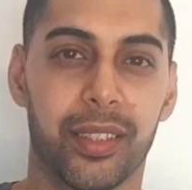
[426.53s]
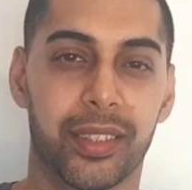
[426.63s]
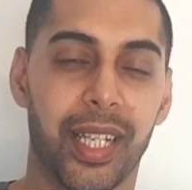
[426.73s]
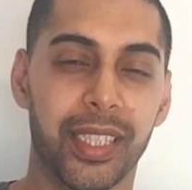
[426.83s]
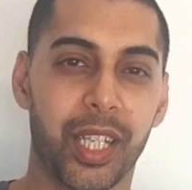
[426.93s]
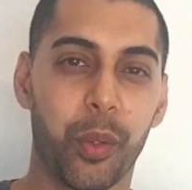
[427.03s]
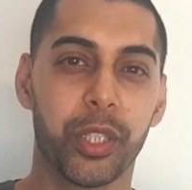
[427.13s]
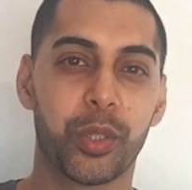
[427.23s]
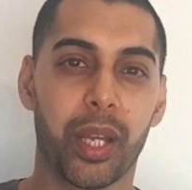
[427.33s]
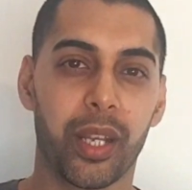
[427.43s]
So let's go
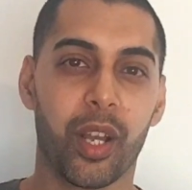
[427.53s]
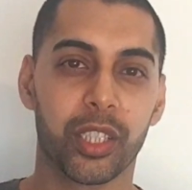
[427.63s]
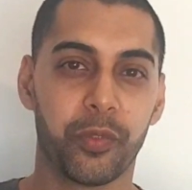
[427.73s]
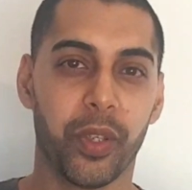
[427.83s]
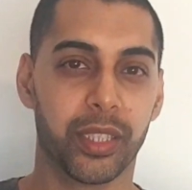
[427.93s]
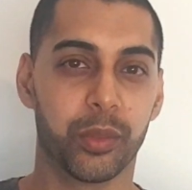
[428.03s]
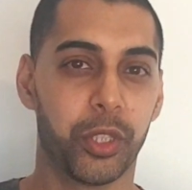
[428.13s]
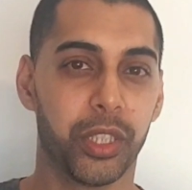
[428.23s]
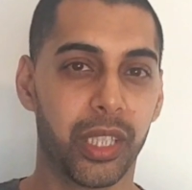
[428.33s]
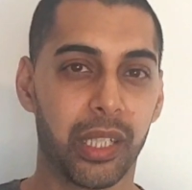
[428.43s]
into our last fix,
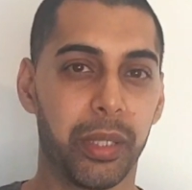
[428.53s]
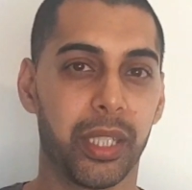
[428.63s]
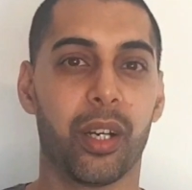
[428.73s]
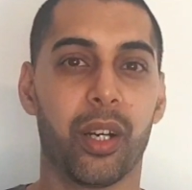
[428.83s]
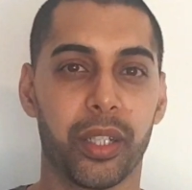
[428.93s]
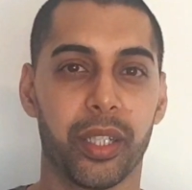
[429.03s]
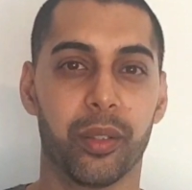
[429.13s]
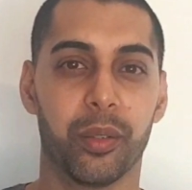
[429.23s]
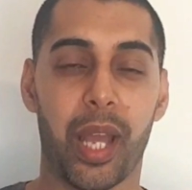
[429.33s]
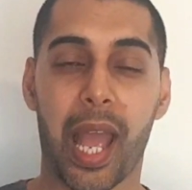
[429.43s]
which is going to be
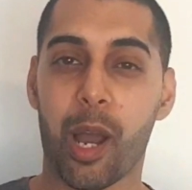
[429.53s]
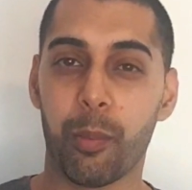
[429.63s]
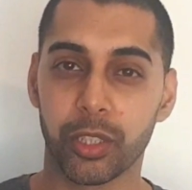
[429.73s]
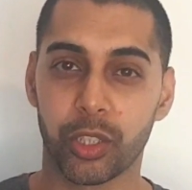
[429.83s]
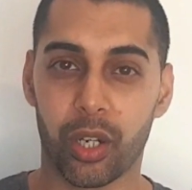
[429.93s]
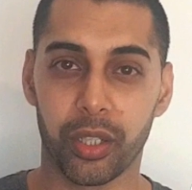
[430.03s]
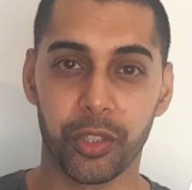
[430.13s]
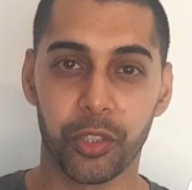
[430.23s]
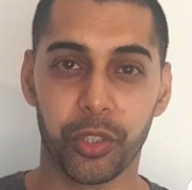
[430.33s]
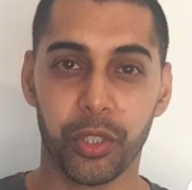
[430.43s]
cardio. How much
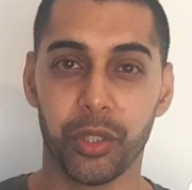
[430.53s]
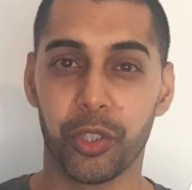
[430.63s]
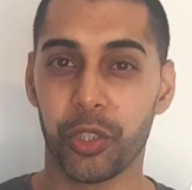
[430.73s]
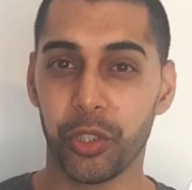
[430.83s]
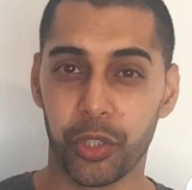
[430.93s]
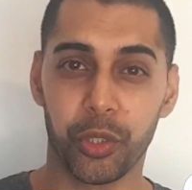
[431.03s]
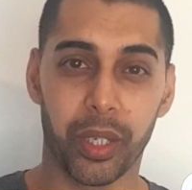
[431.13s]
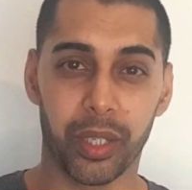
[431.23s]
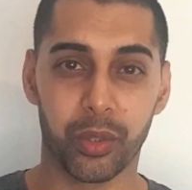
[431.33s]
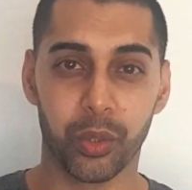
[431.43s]
cardio should you use? Should you do
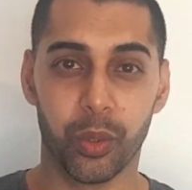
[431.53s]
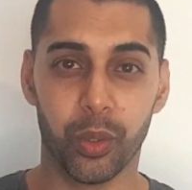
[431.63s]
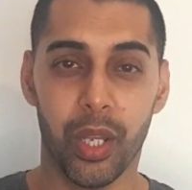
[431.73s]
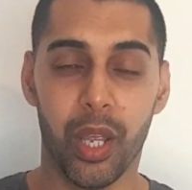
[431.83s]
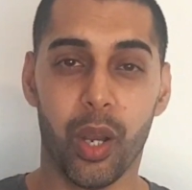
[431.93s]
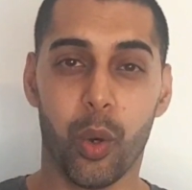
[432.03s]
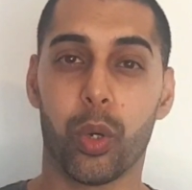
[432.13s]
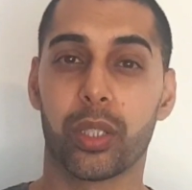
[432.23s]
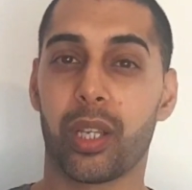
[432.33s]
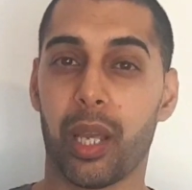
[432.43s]
it at all?
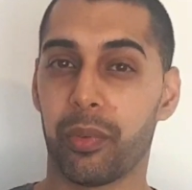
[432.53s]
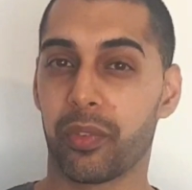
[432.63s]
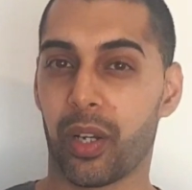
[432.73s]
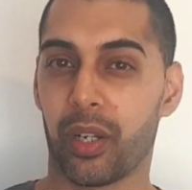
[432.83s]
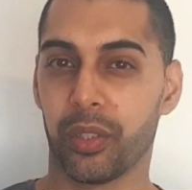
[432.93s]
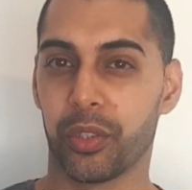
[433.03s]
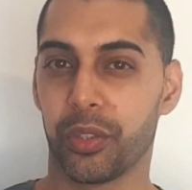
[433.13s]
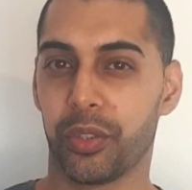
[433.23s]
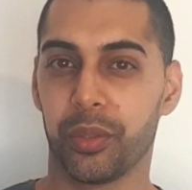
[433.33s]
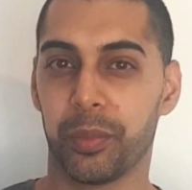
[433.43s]
What type of cardio
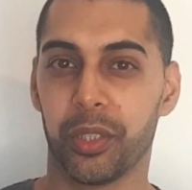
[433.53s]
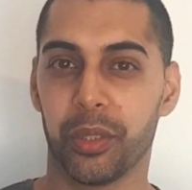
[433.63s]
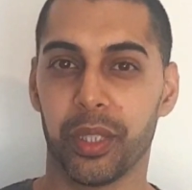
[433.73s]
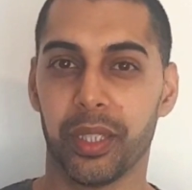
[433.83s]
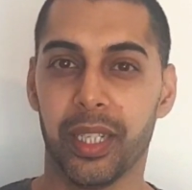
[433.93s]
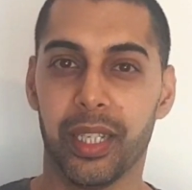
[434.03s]
should you be doing?